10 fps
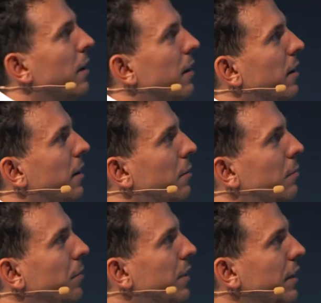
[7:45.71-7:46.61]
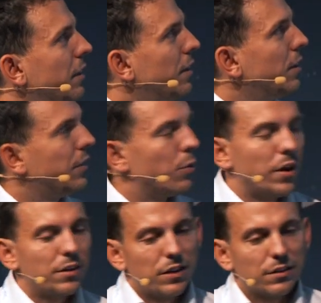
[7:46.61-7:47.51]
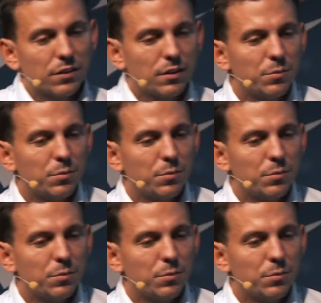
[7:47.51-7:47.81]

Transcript: There were technical